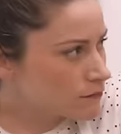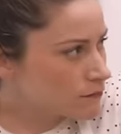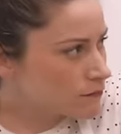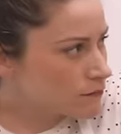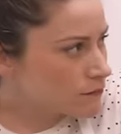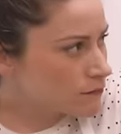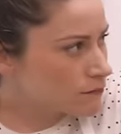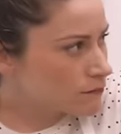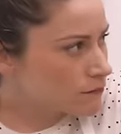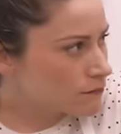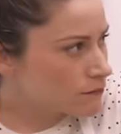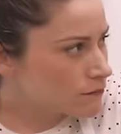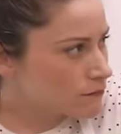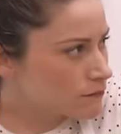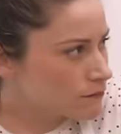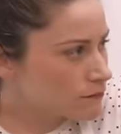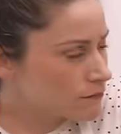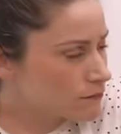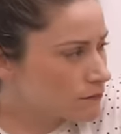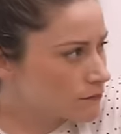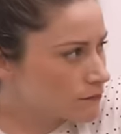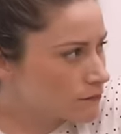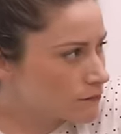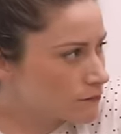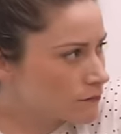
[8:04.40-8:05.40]

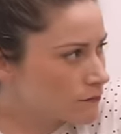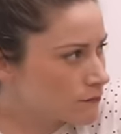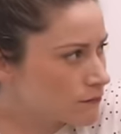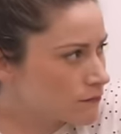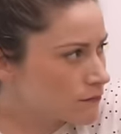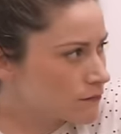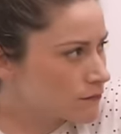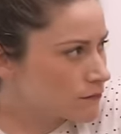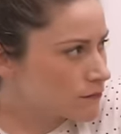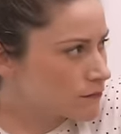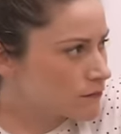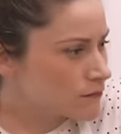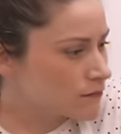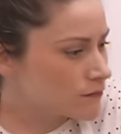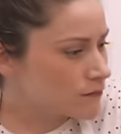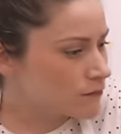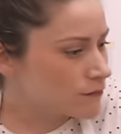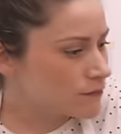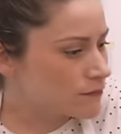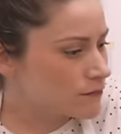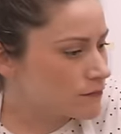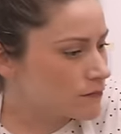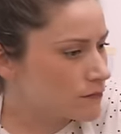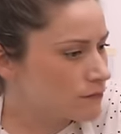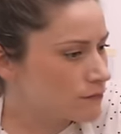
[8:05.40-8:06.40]

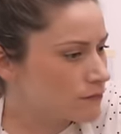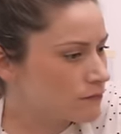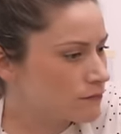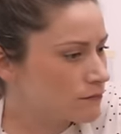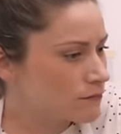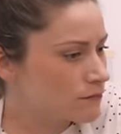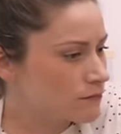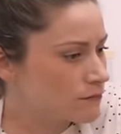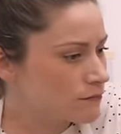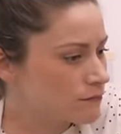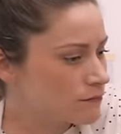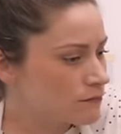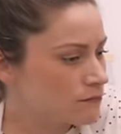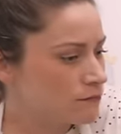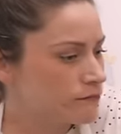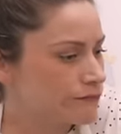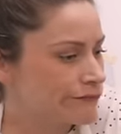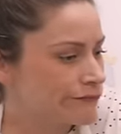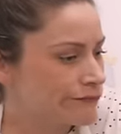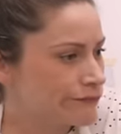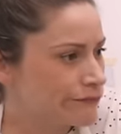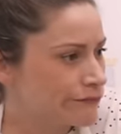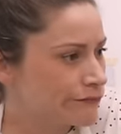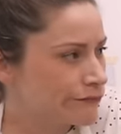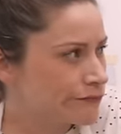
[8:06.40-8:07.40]

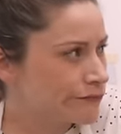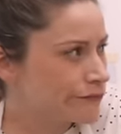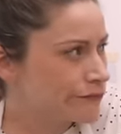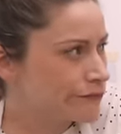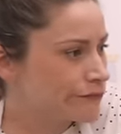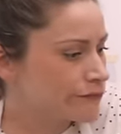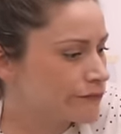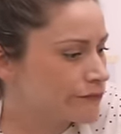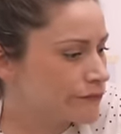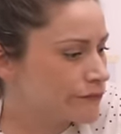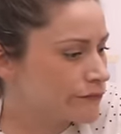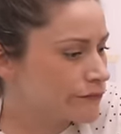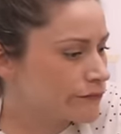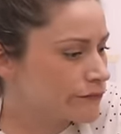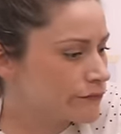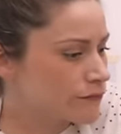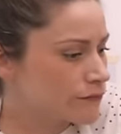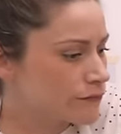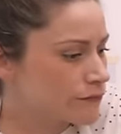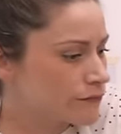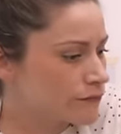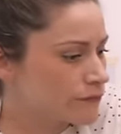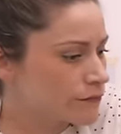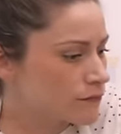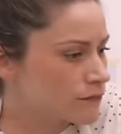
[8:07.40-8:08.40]

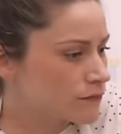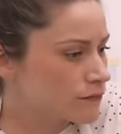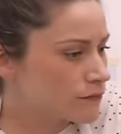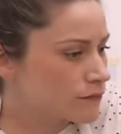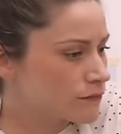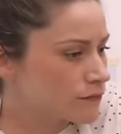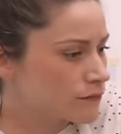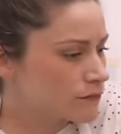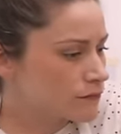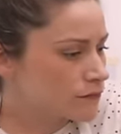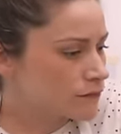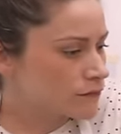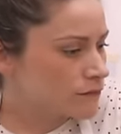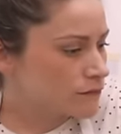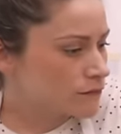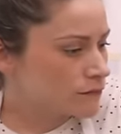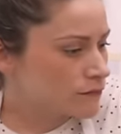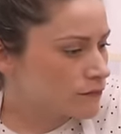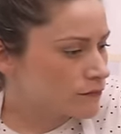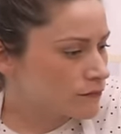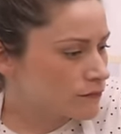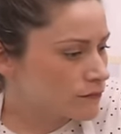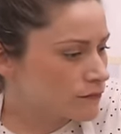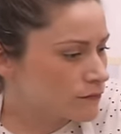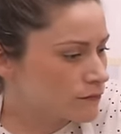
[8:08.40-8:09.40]

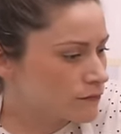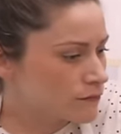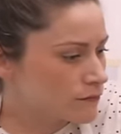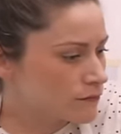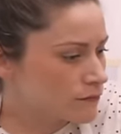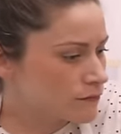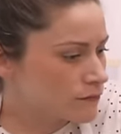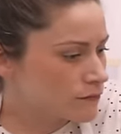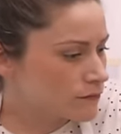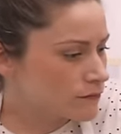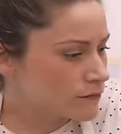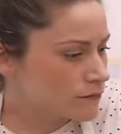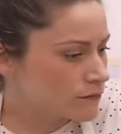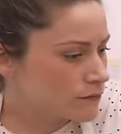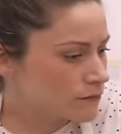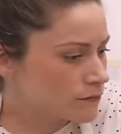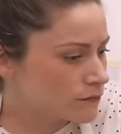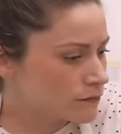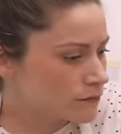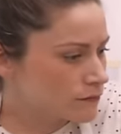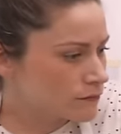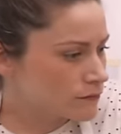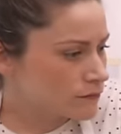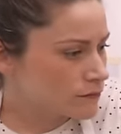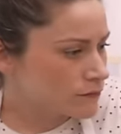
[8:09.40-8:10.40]

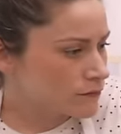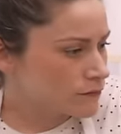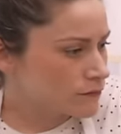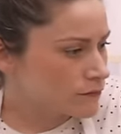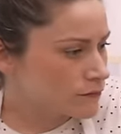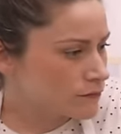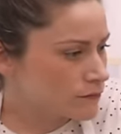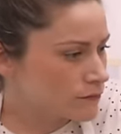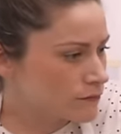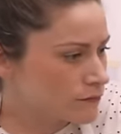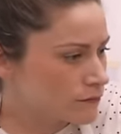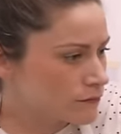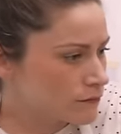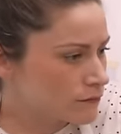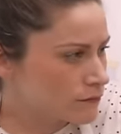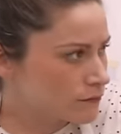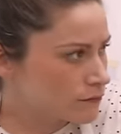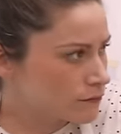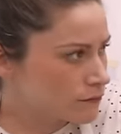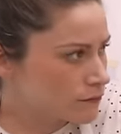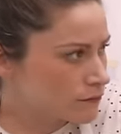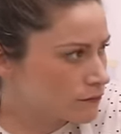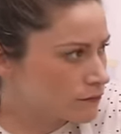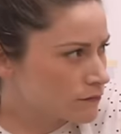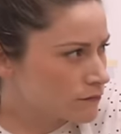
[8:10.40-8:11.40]

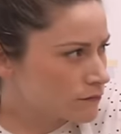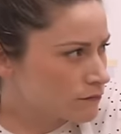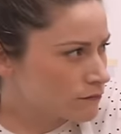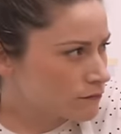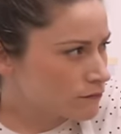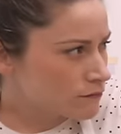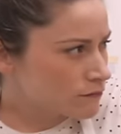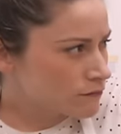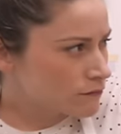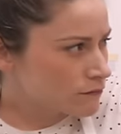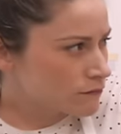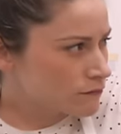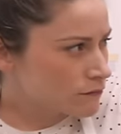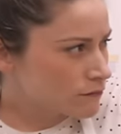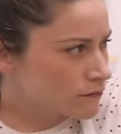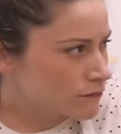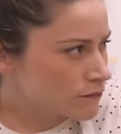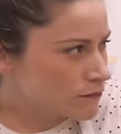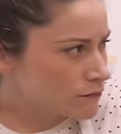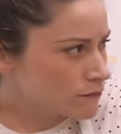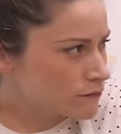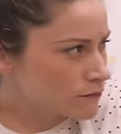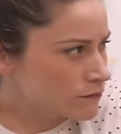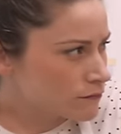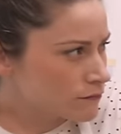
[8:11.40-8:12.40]
[no speech]